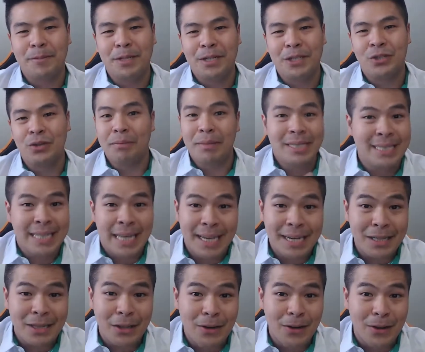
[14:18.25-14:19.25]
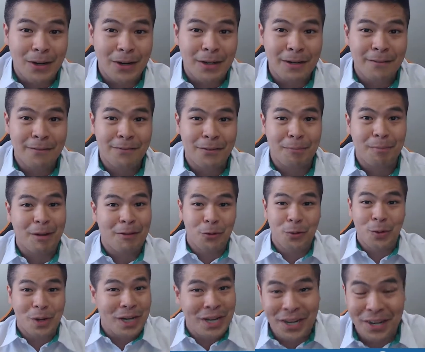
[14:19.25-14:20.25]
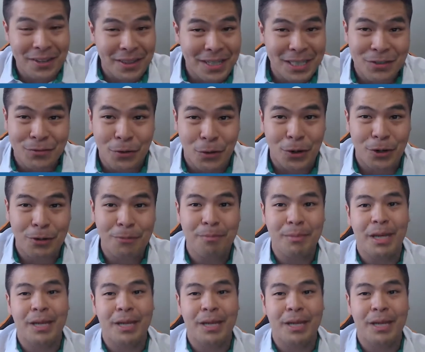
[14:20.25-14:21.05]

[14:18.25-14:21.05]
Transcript: So I'm excited to learn from everyone here in this forum,